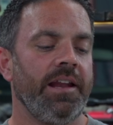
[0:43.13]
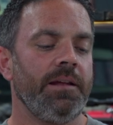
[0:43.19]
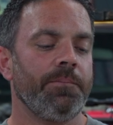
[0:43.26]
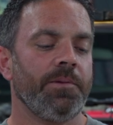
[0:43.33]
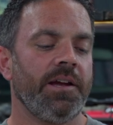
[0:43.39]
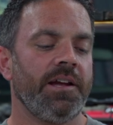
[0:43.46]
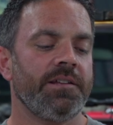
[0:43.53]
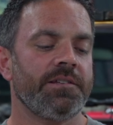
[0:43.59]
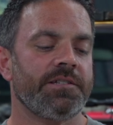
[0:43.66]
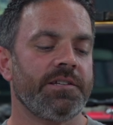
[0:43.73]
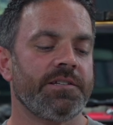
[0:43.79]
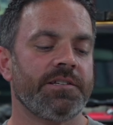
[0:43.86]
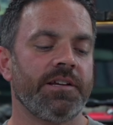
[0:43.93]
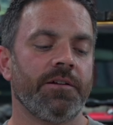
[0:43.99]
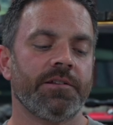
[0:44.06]
plans to
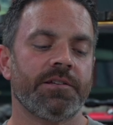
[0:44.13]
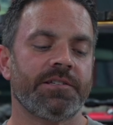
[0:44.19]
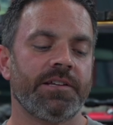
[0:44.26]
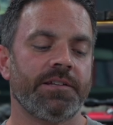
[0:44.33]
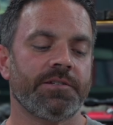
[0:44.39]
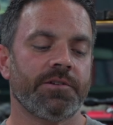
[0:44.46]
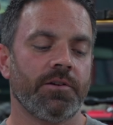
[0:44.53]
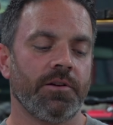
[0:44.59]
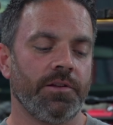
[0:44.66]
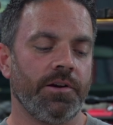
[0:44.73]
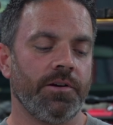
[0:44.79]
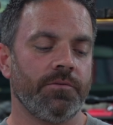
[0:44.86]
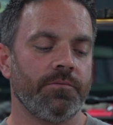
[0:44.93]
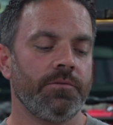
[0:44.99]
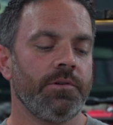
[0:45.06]
sell the sensor
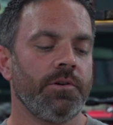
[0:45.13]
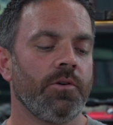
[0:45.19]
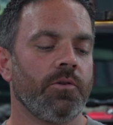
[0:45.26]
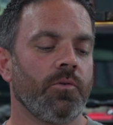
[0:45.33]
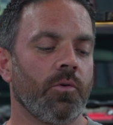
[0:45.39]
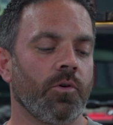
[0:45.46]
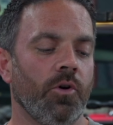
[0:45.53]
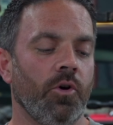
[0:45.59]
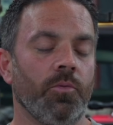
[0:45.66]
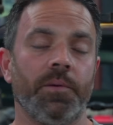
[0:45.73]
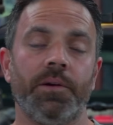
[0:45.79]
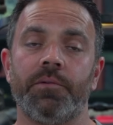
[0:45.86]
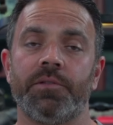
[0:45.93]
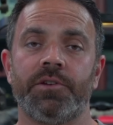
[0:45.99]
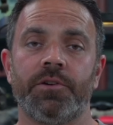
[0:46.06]
alone or only with your